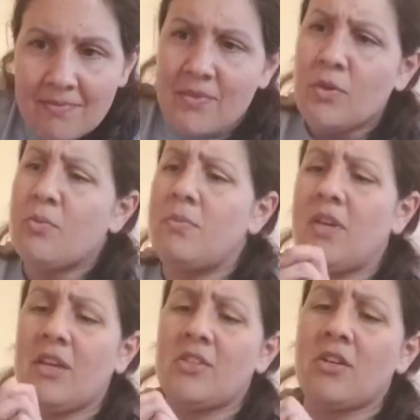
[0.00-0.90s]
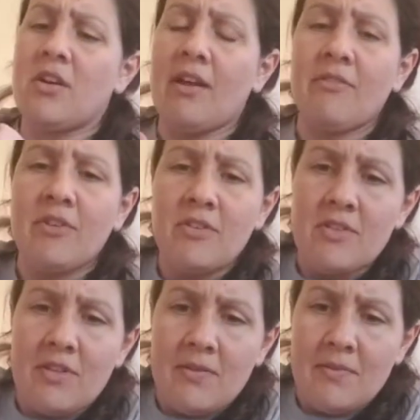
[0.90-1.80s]
Ooh, you gotta turn it on
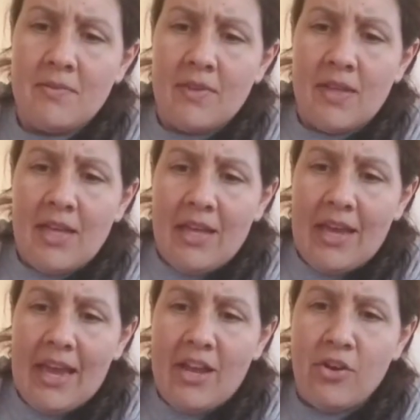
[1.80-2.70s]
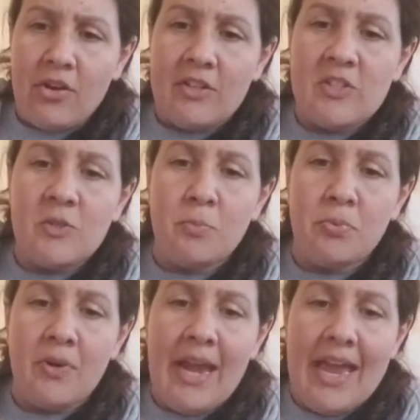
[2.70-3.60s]
first. And you're gonna
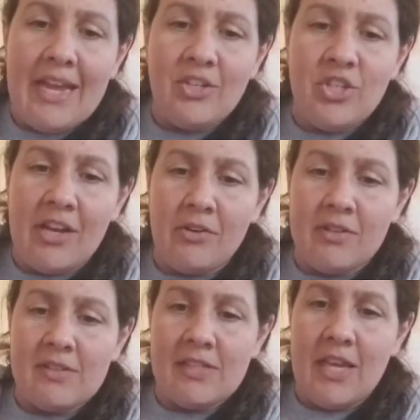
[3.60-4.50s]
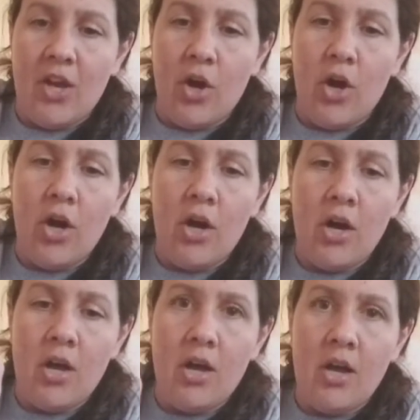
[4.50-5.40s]
spray generously
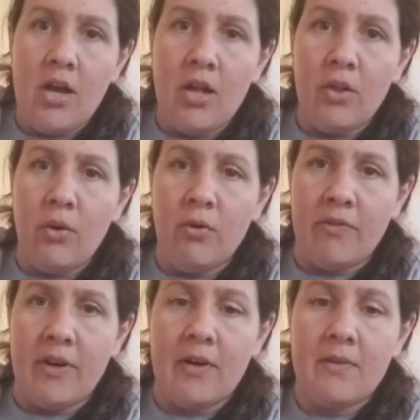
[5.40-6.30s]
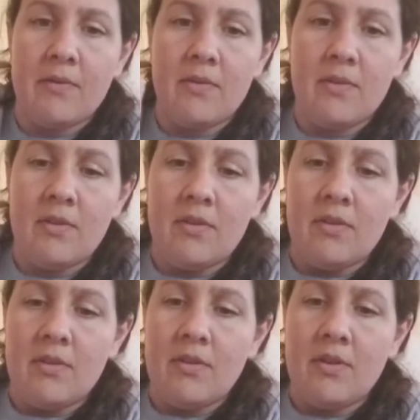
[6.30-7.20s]
all over.
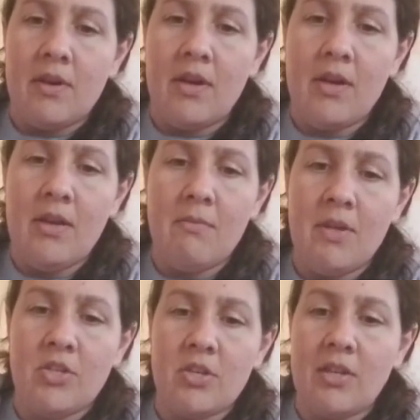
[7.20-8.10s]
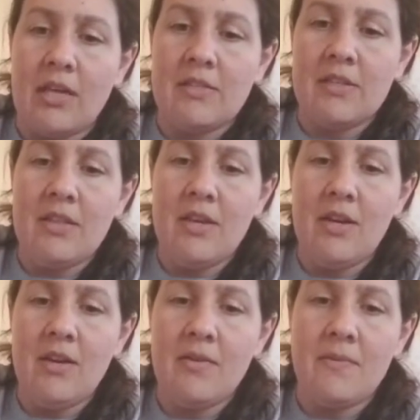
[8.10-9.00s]
Okay, make sure that's in
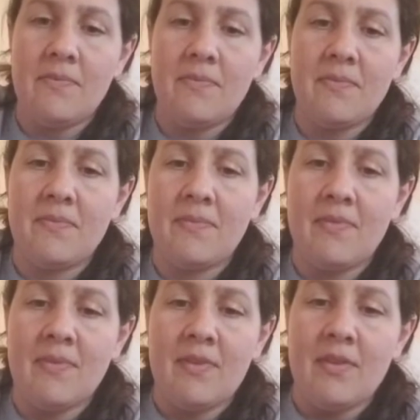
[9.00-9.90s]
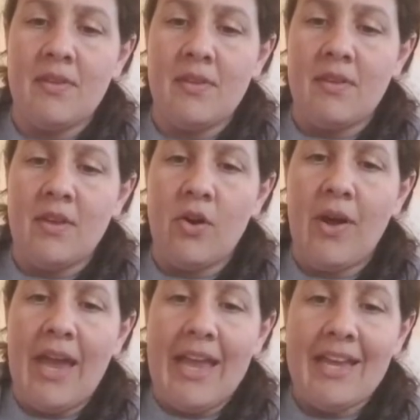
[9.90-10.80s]
there.
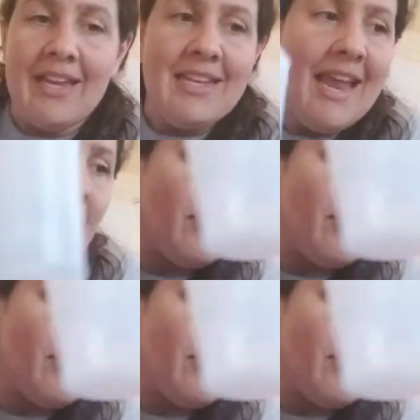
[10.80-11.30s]
Okay, Now,